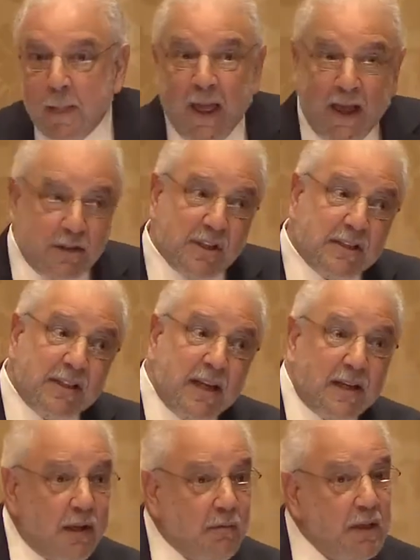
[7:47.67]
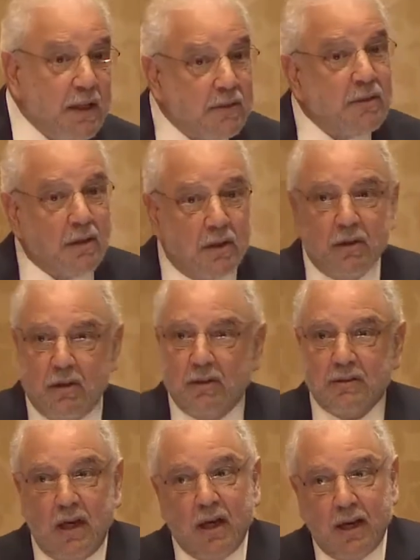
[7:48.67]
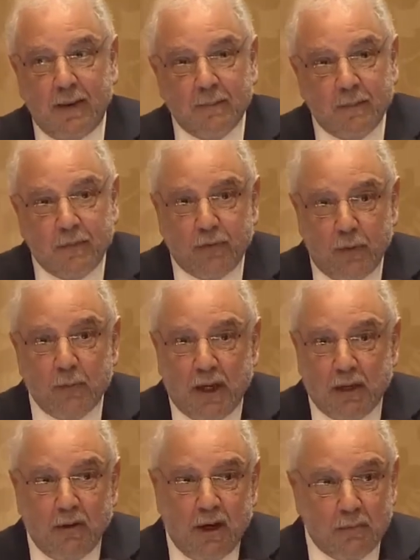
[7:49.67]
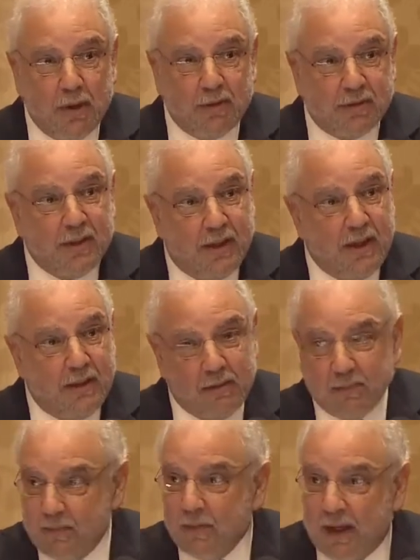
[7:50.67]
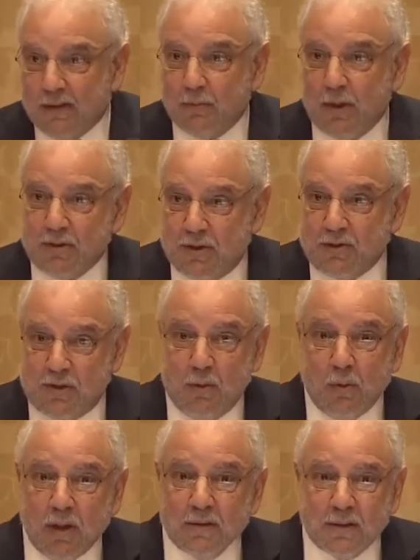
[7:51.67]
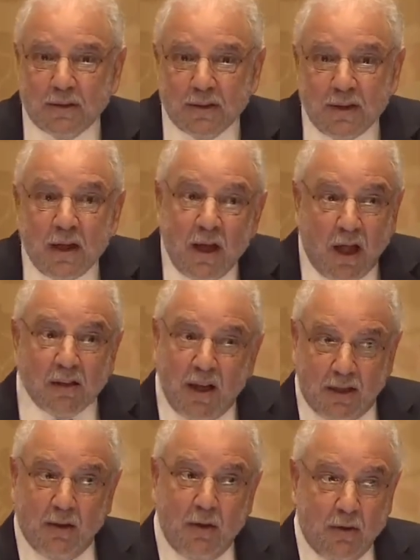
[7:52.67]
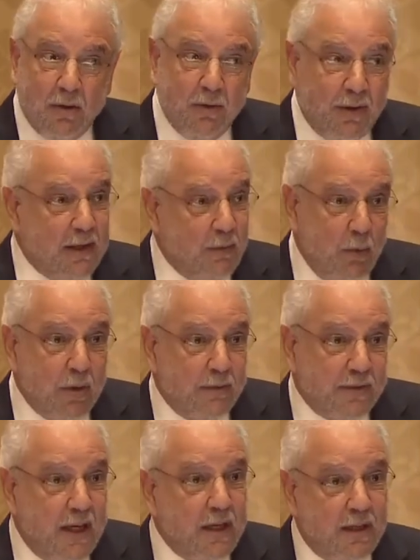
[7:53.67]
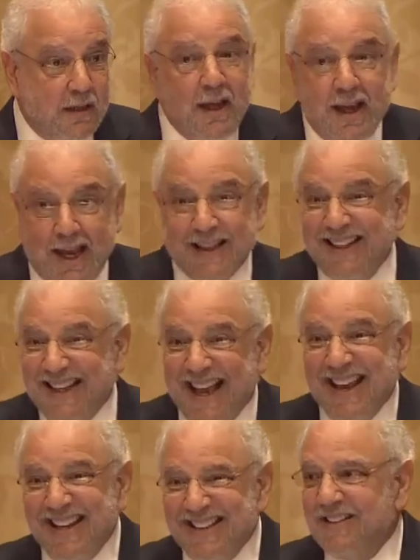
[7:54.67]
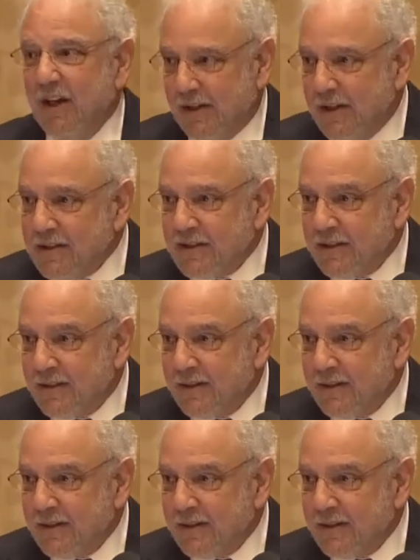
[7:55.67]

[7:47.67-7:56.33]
And she said, it really took a long time for my grandmother to eat as much as she wanted, a lot longer than it would have taken had the aide done it.